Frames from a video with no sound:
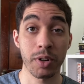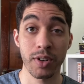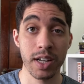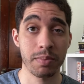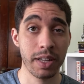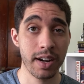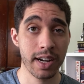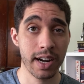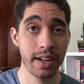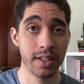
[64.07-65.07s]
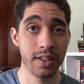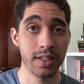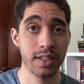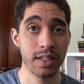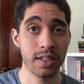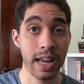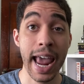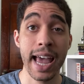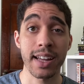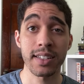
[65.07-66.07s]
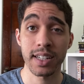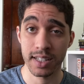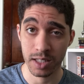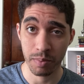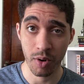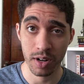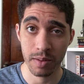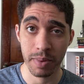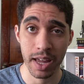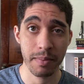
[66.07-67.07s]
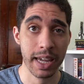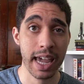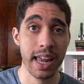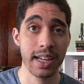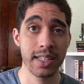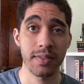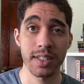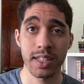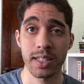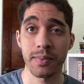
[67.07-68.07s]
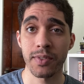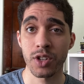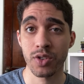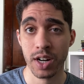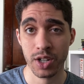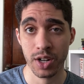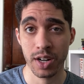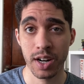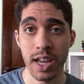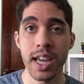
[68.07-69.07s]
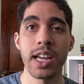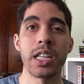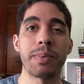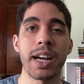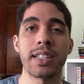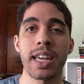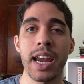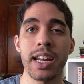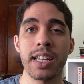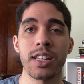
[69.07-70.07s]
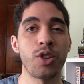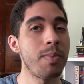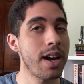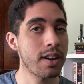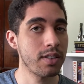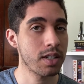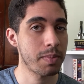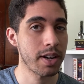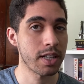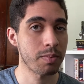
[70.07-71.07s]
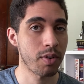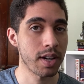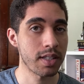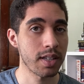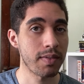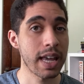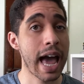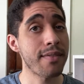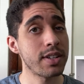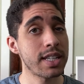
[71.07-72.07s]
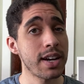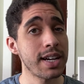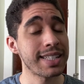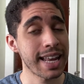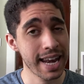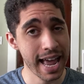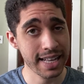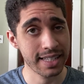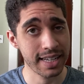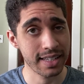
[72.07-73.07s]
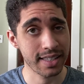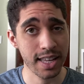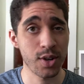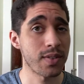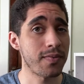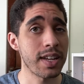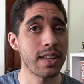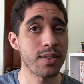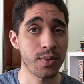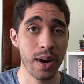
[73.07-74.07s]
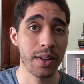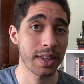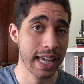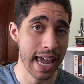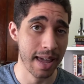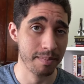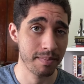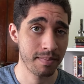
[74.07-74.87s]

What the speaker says: progress player characters, and is supported by the mechanics of the system for structure, is by attaining the numerical experience points of the adversaries and nasties that you defeat throughout the game.